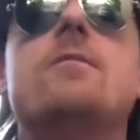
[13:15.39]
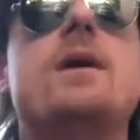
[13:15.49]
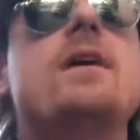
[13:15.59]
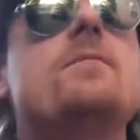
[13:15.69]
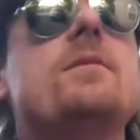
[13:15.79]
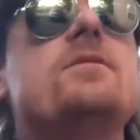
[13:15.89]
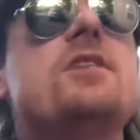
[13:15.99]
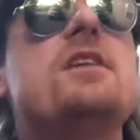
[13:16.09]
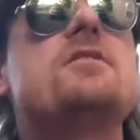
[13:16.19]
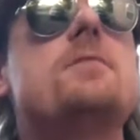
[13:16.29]
the man
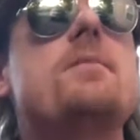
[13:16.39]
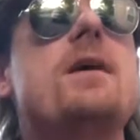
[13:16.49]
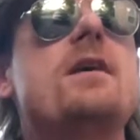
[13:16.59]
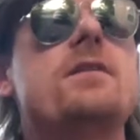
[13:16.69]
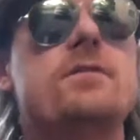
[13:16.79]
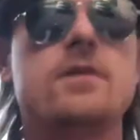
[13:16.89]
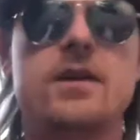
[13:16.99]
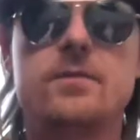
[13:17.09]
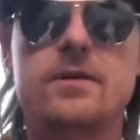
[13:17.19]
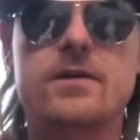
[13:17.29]
change in my pocket so he can
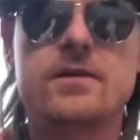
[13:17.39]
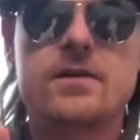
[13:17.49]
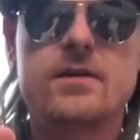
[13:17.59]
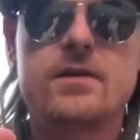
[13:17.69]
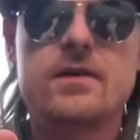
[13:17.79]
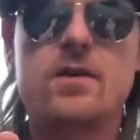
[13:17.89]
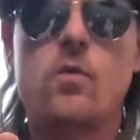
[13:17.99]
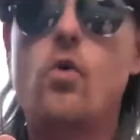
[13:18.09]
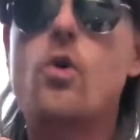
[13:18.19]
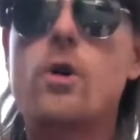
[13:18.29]
get him
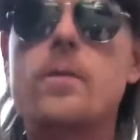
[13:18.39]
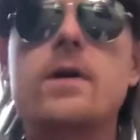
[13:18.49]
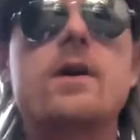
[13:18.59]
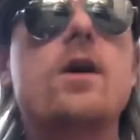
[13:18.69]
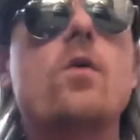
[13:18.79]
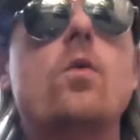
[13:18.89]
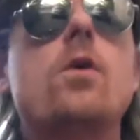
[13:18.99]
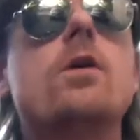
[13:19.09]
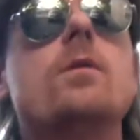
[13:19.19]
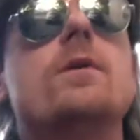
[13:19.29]
a warm, a
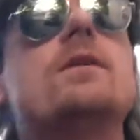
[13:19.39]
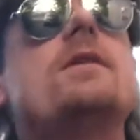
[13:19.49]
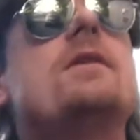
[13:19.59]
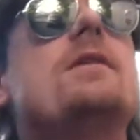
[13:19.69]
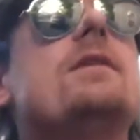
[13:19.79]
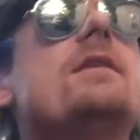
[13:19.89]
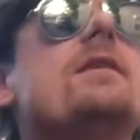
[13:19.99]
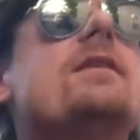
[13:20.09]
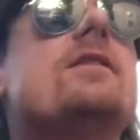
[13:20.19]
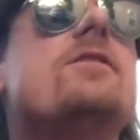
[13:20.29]
warm
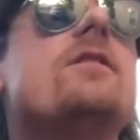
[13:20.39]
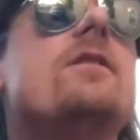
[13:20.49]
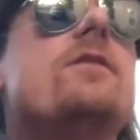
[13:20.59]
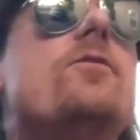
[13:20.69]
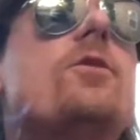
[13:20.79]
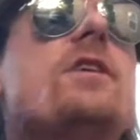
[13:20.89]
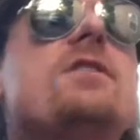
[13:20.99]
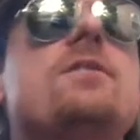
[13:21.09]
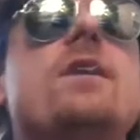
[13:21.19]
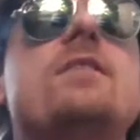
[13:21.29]

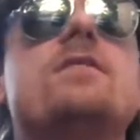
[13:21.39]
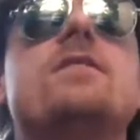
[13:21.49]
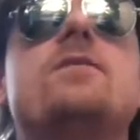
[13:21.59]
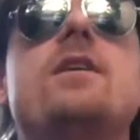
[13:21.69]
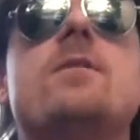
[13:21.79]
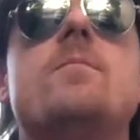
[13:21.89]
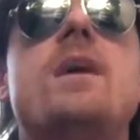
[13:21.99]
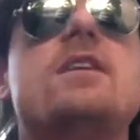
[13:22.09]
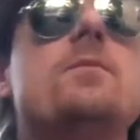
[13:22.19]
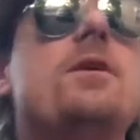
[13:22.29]
42 ounce of uh,
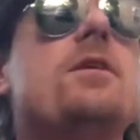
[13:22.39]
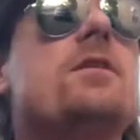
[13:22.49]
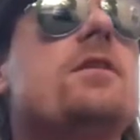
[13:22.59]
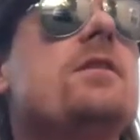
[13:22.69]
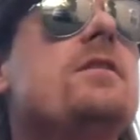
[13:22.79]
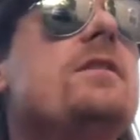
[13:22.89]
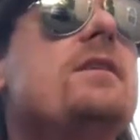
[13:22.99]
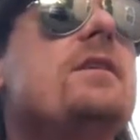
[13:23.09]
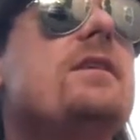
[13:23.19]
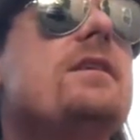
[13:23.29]
Magnum malt liquor.
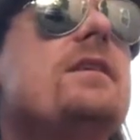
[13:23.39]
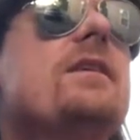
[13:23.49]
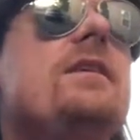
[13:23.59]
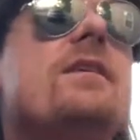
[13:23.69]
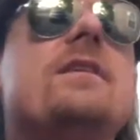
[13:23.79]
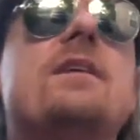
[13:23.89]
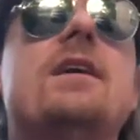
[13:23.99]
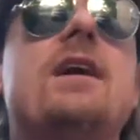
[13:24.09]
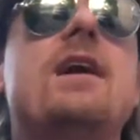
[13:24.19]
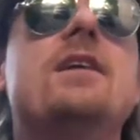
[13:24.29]

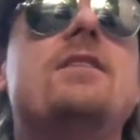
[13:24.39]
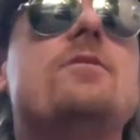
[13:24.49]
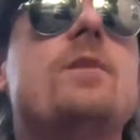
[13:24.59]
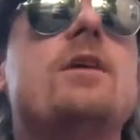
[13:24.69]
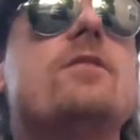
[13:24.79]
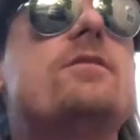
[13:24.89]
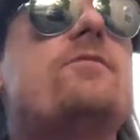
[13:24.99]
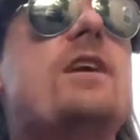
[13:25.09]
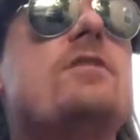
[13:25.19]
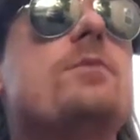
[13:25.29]
And I even made a
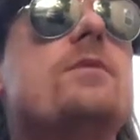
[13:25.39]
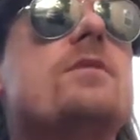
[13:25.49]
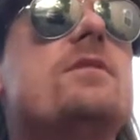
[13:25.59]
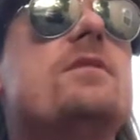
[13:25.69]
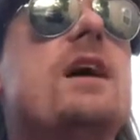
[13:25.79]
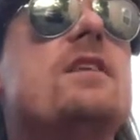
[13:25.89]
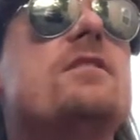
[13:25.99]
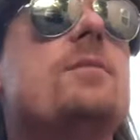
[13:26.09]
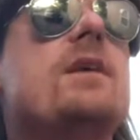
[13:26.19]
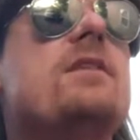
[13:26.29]
Facebook status
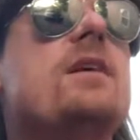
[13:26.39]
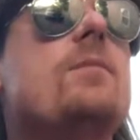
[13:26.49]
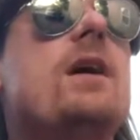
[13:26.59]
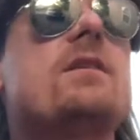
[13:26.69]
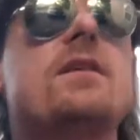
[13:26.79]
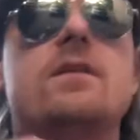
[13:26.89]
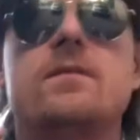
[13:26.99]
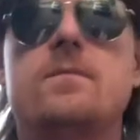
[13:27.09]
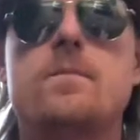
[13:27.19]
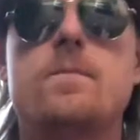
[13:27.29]
about that back then.
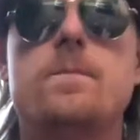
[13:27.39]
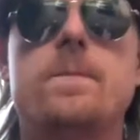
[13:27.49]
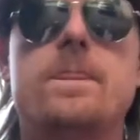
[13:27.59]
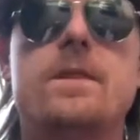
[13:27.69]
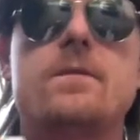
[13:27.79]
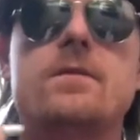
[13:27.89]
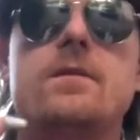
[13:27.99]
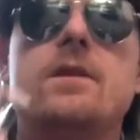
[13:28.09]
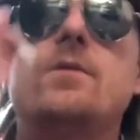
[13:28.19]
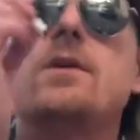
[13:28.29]

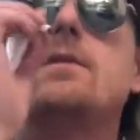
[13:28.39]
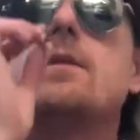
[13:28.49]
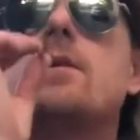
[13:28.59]
Like, well,